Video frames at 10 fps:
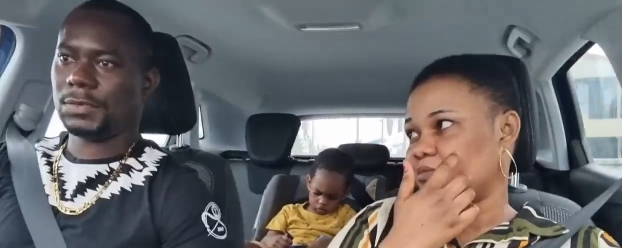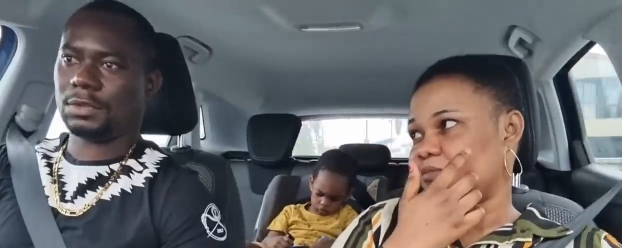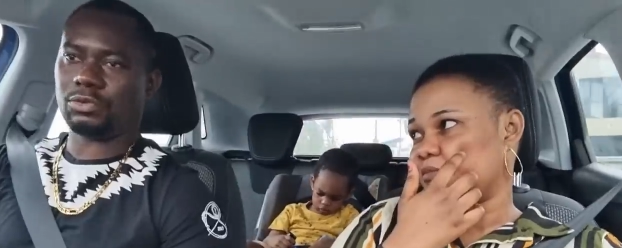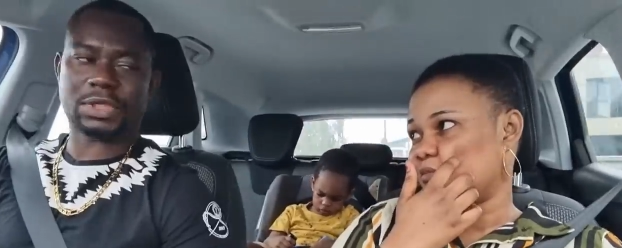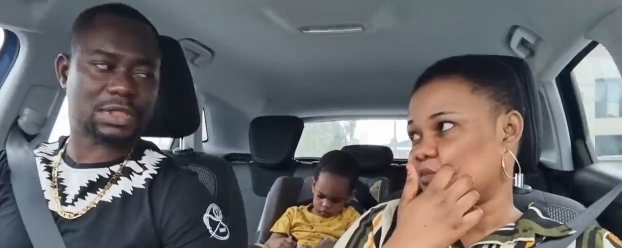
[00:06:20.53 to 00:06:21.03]

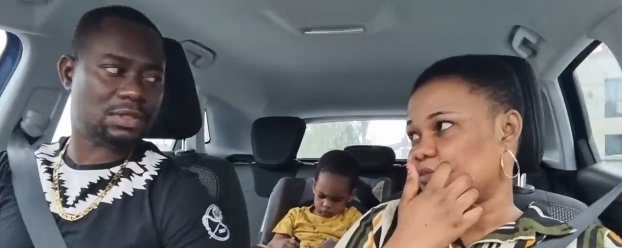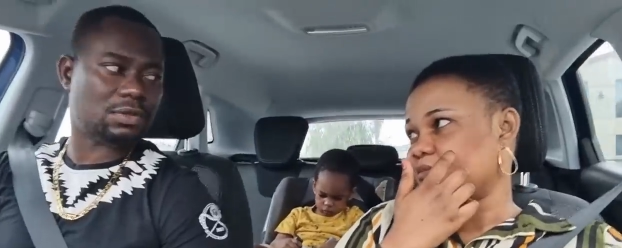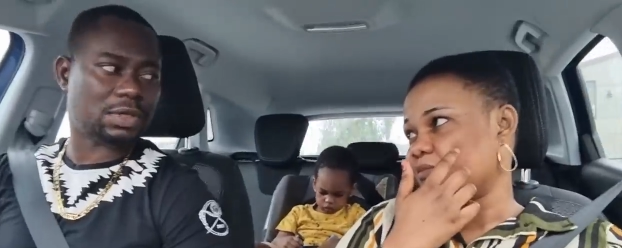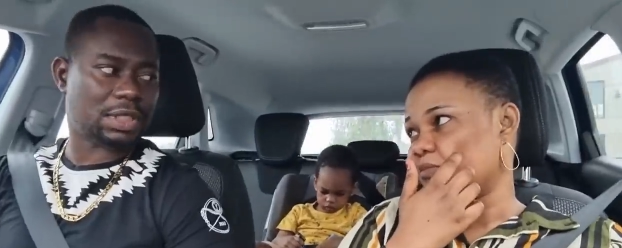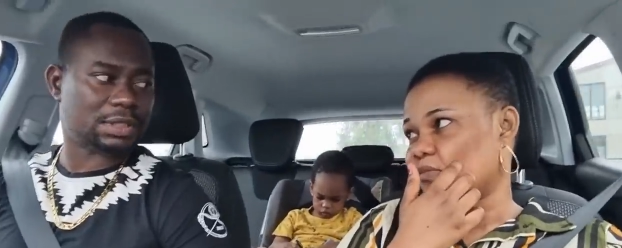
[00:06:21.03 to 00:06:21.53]
Speaker 1: We're
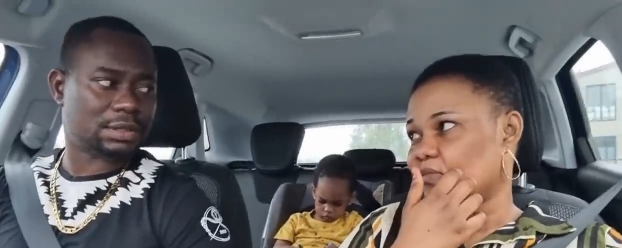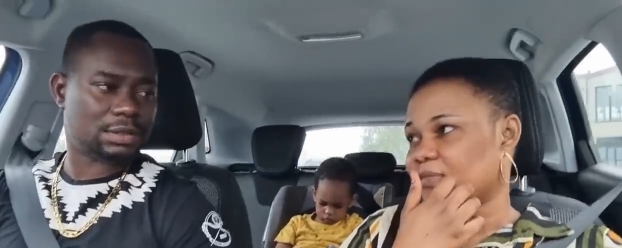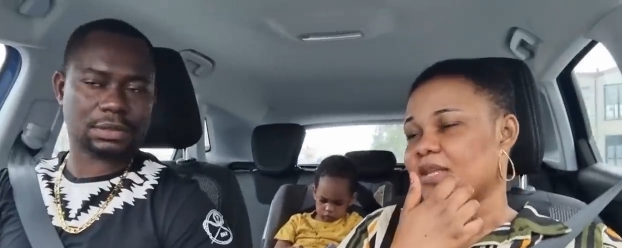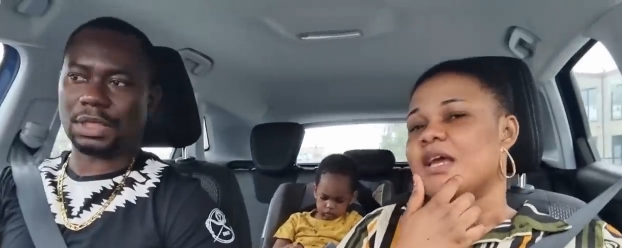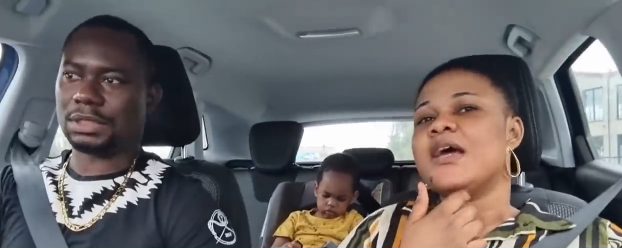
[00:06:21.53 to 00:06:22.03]
still on it.
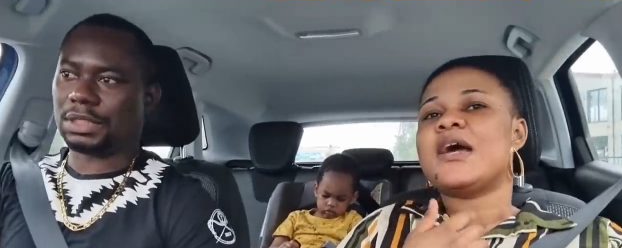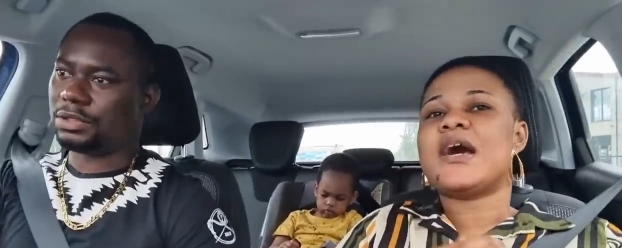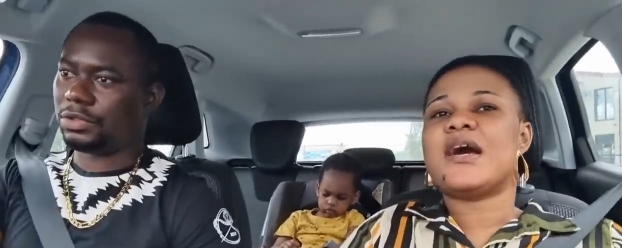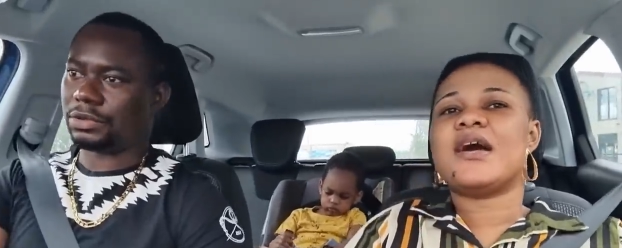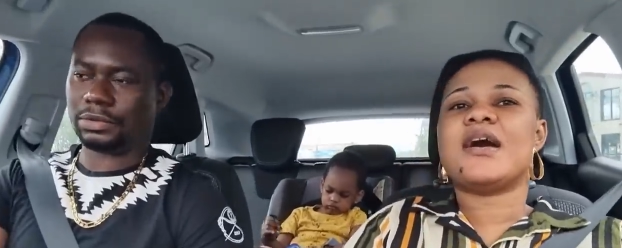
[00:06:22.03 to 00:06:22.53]
I
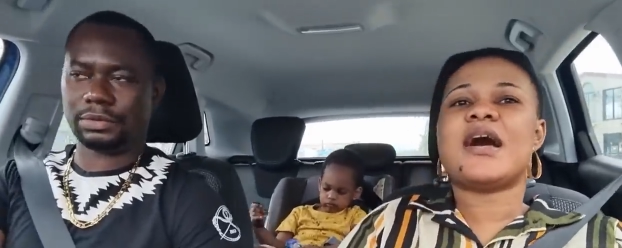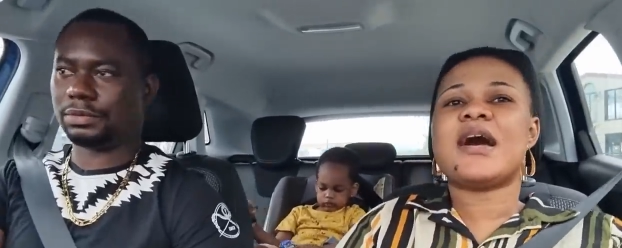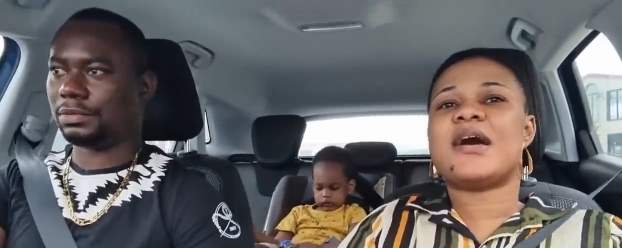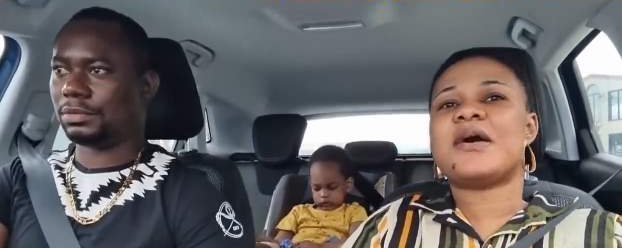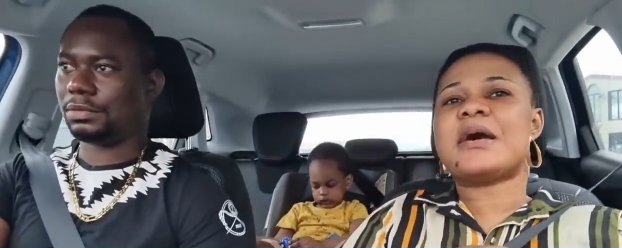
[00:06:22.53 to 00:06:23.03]
said no.
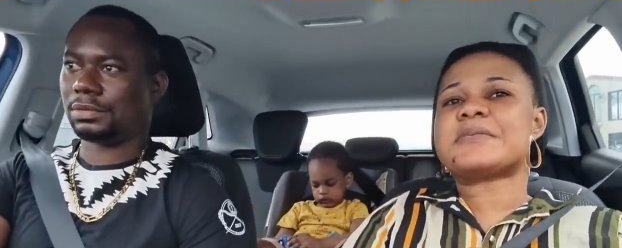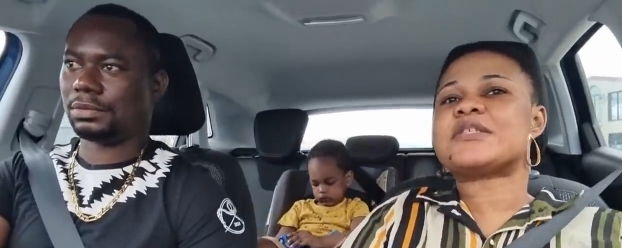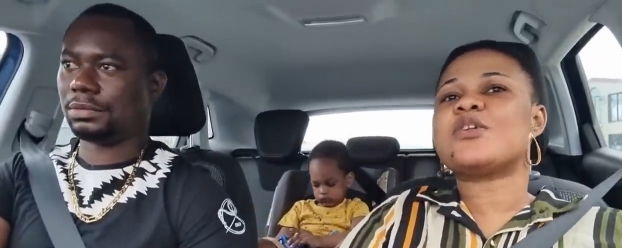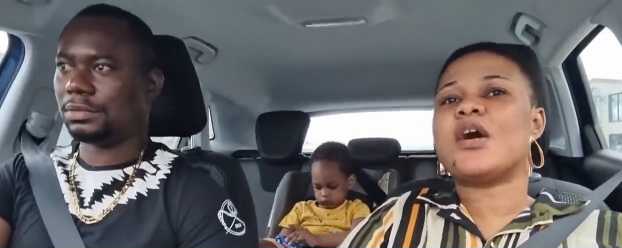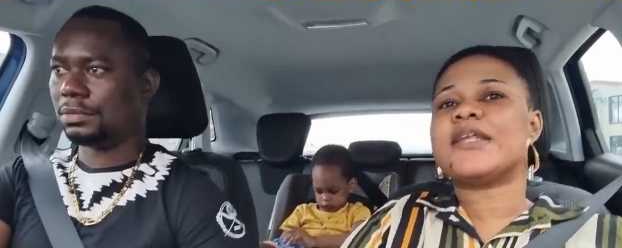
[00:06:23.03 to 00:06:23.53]
Speaker 2: I'm
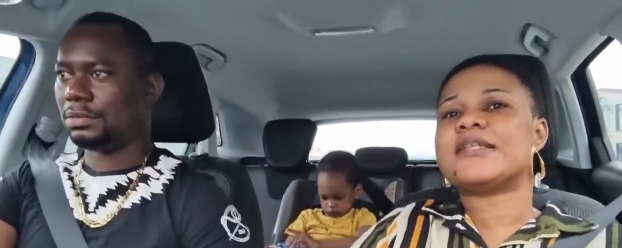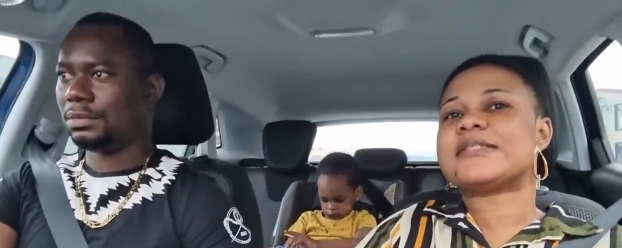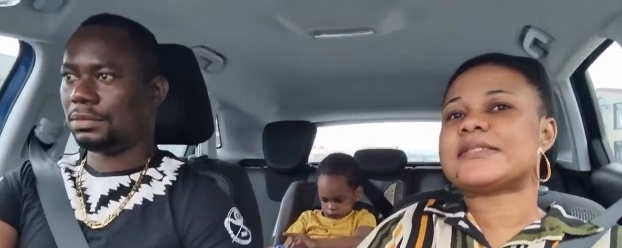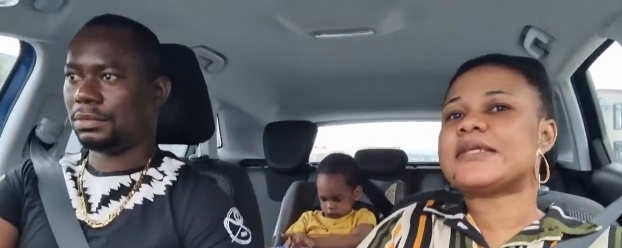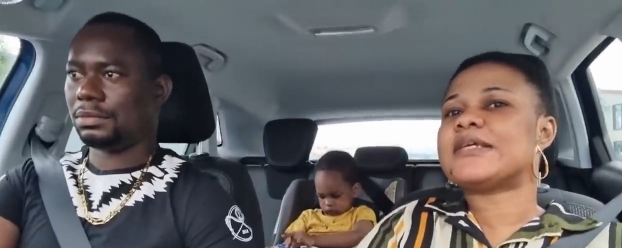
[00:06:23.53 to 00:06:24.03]
still on
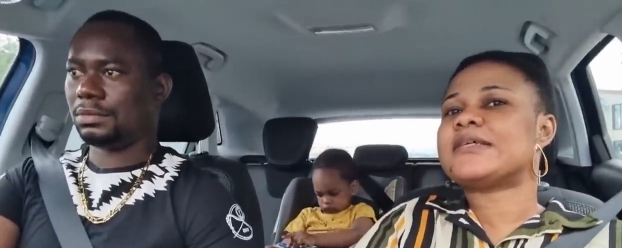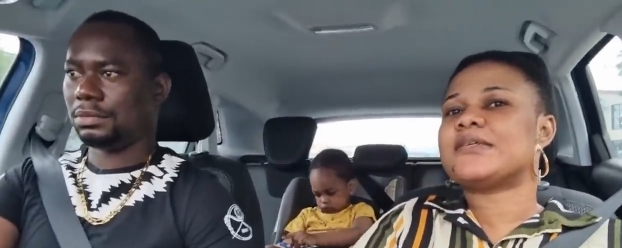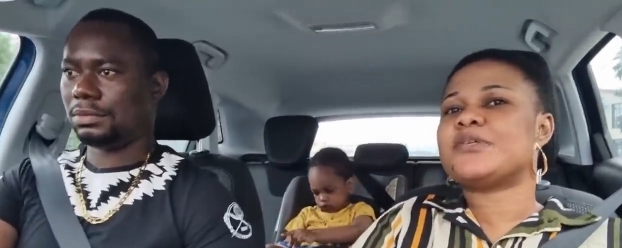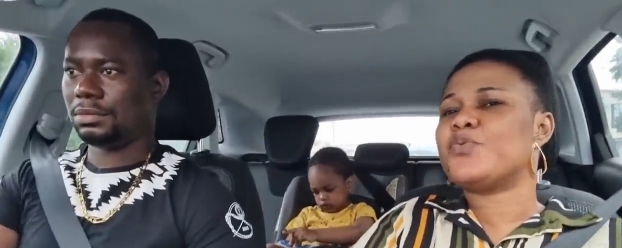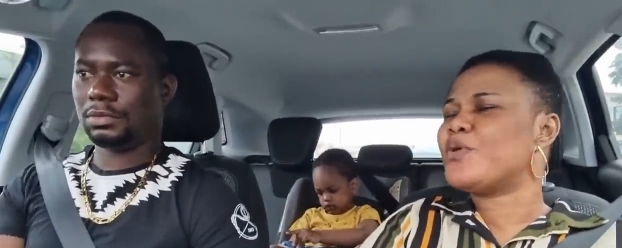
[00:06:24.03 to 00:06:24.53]
it.
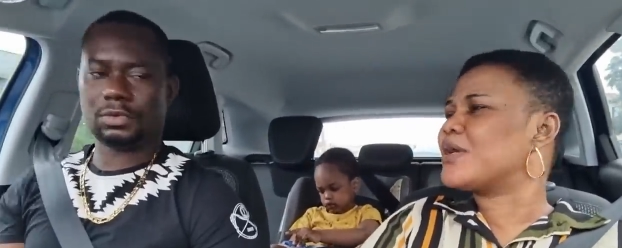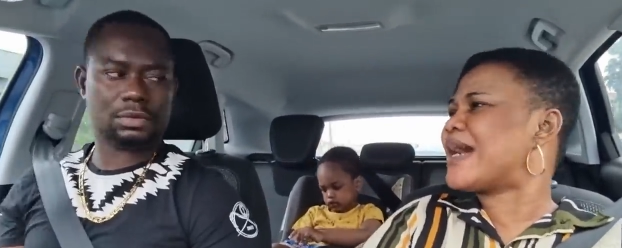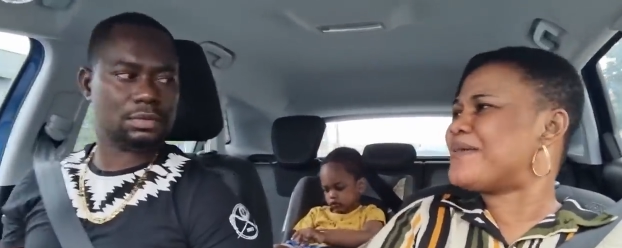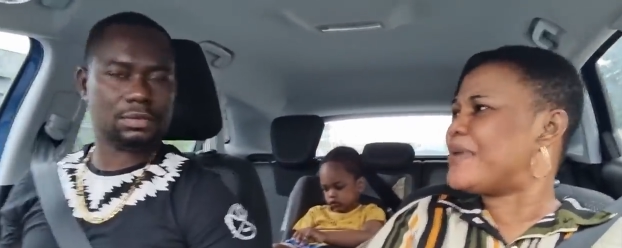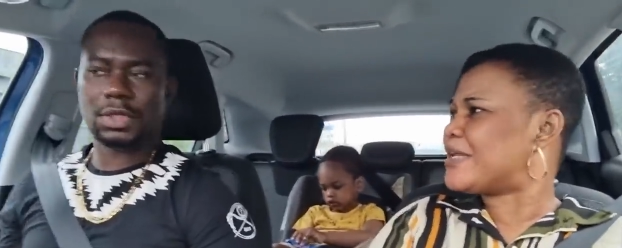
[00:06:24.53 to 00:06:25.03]
You will
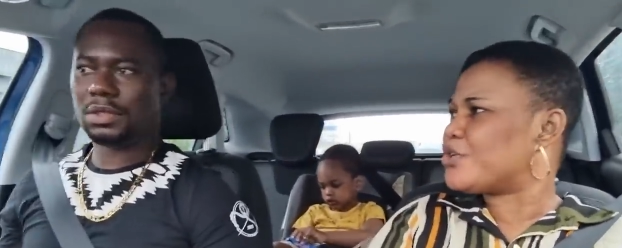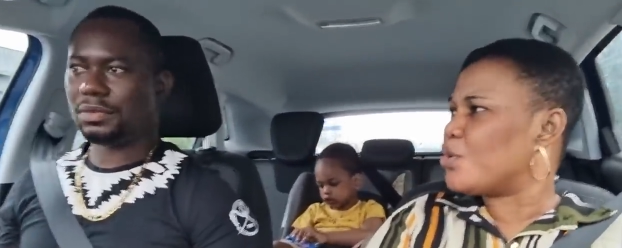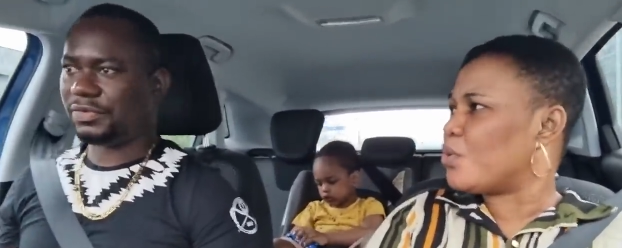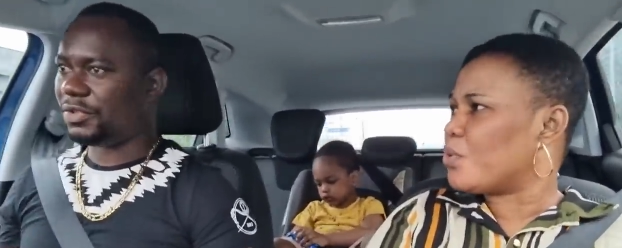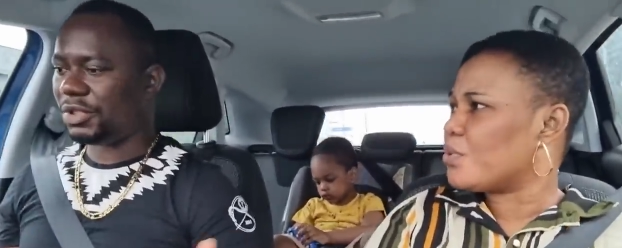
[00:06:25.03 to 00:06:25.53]
get money.
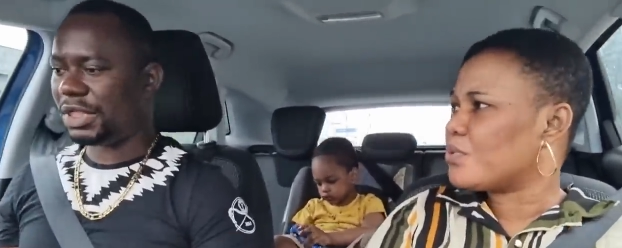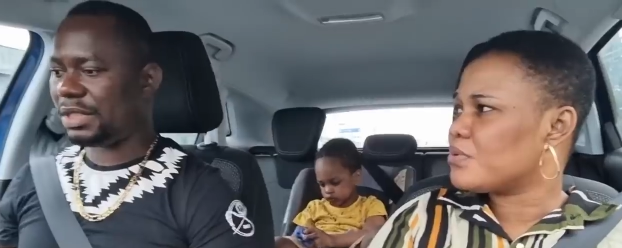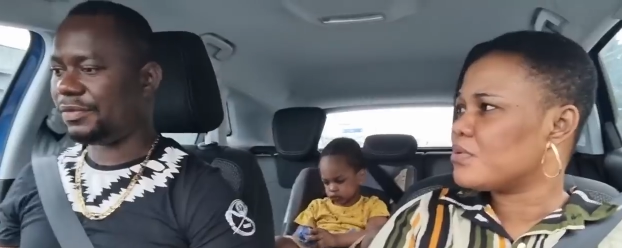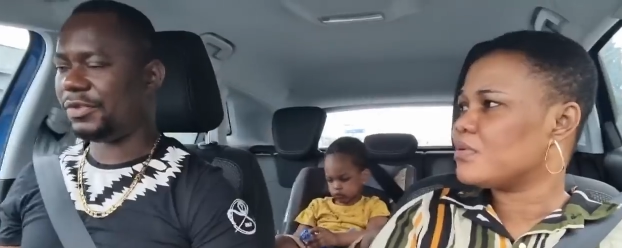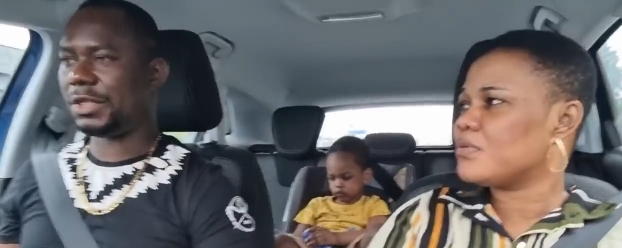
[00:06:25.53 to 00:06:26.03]

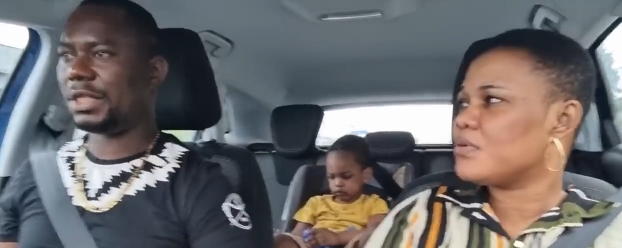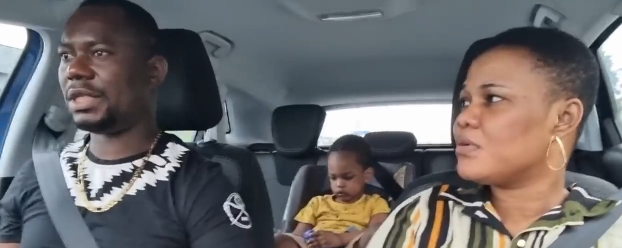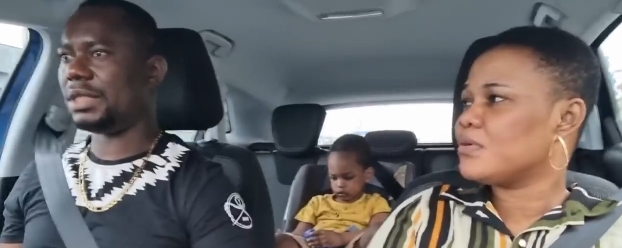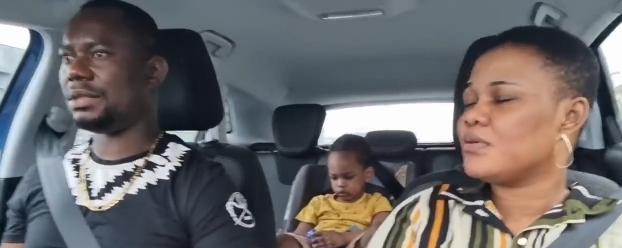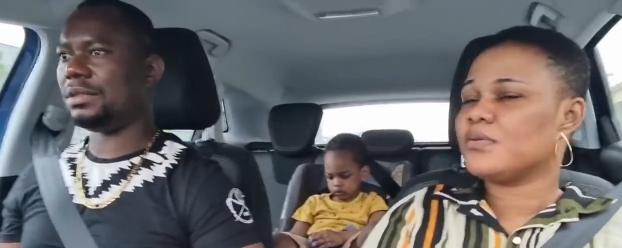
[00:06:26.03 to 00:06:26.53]
Speaker 1: It's already.